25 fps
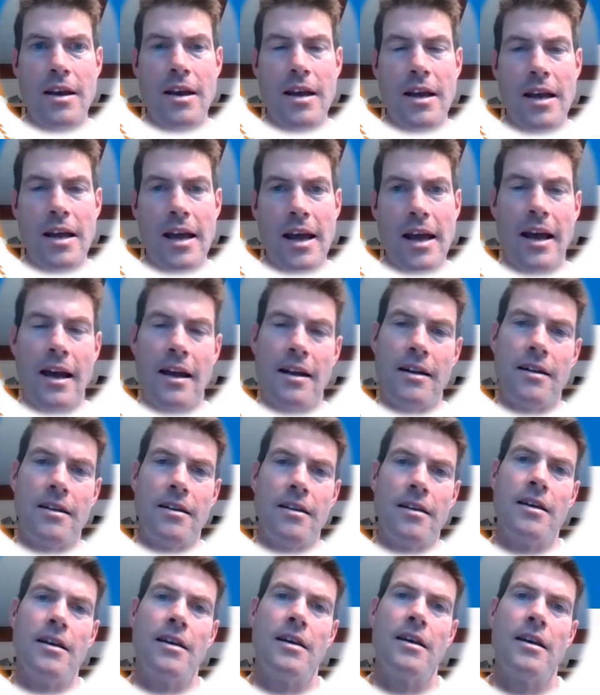And
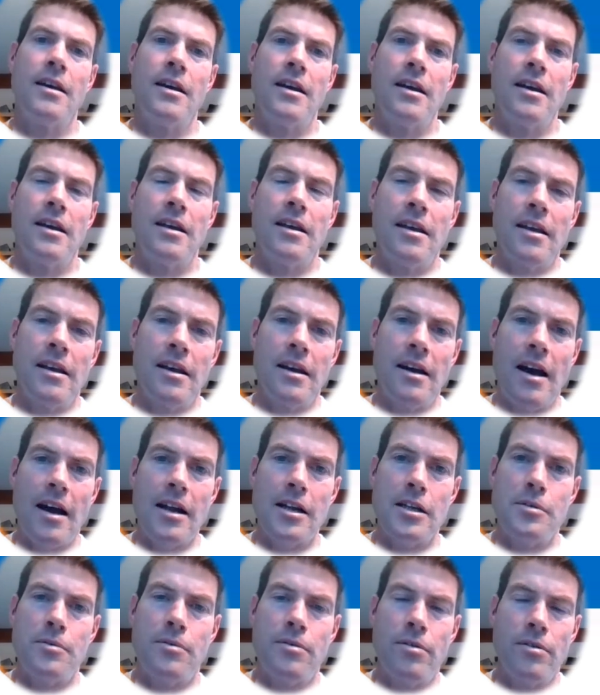I
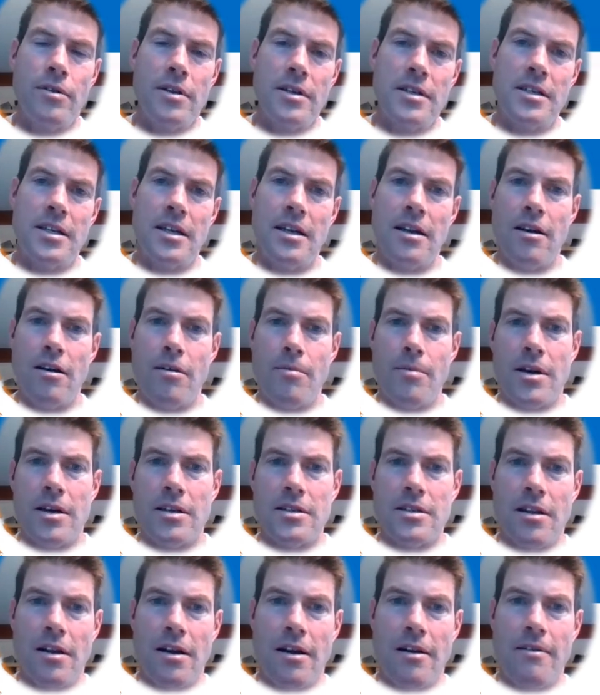just threw this in here because
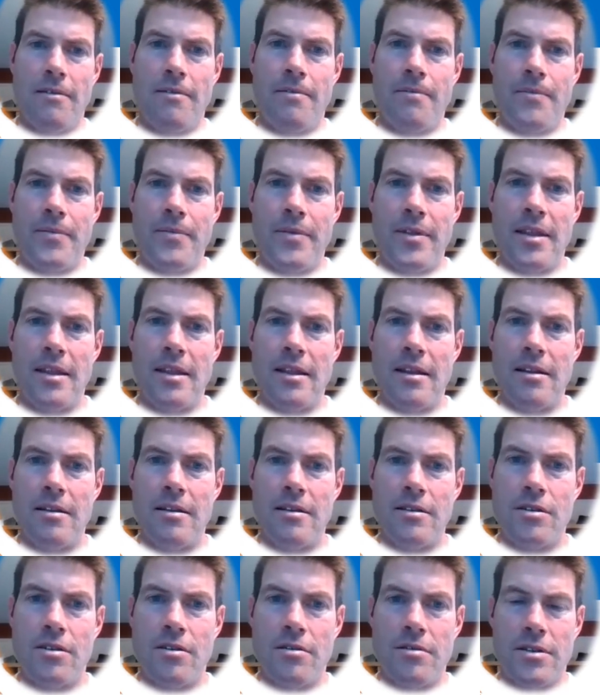a lot of, in
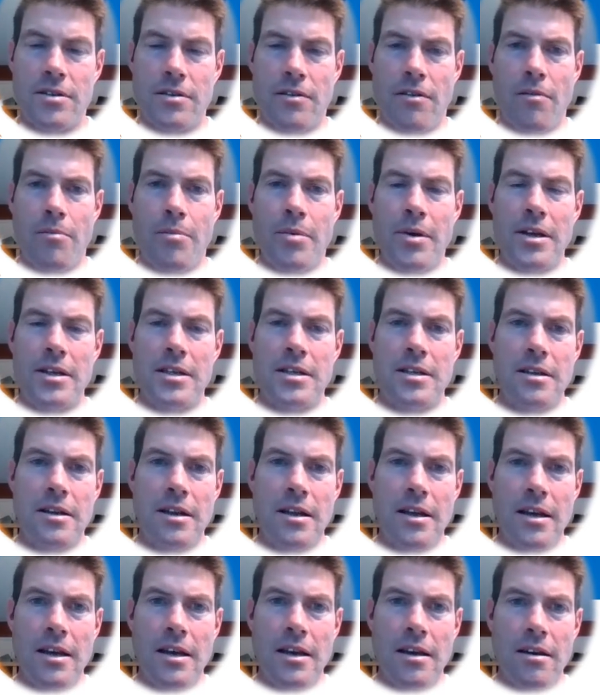terms of
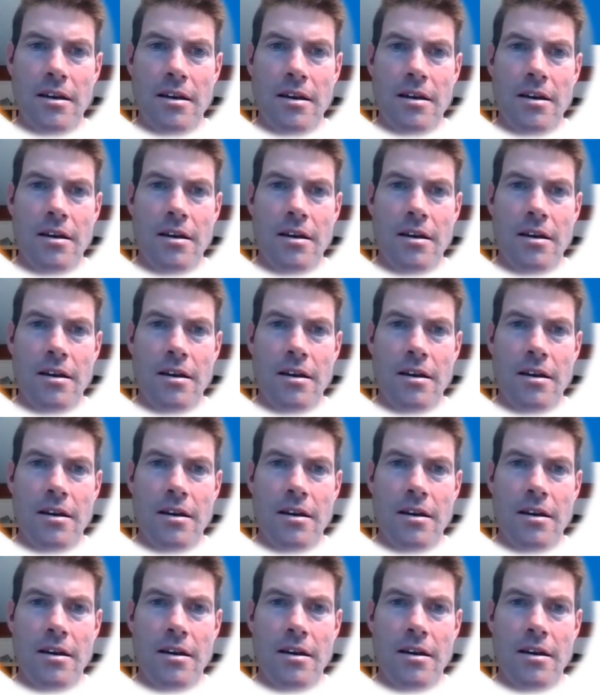obesity,